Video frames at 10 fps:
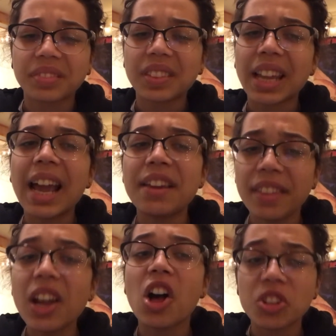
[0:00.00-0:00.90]
I
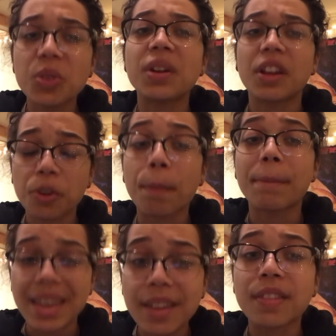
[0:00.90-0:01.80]
think also another
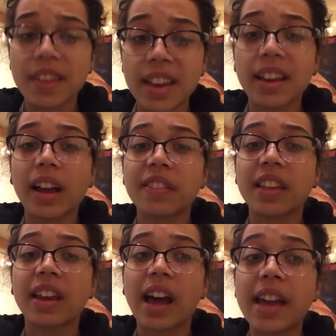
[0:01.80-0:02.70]
big thing
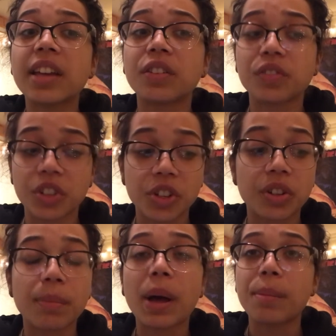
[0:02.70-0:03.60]
that I have learned
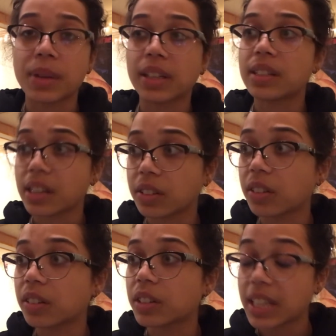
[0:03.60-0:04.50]
about being
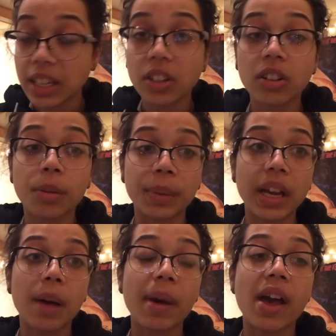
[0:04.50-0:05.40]
single and being
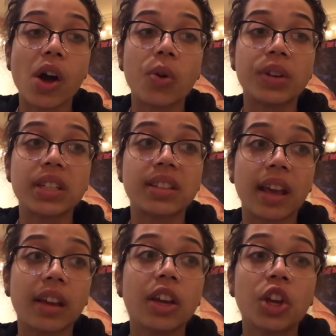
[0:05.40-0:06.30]
on my own is
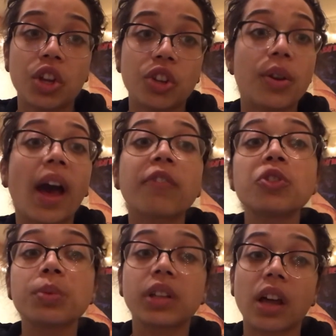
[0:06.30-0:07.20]
that you have to
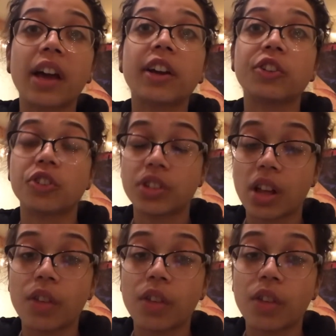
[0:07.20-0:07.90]
rely on yourself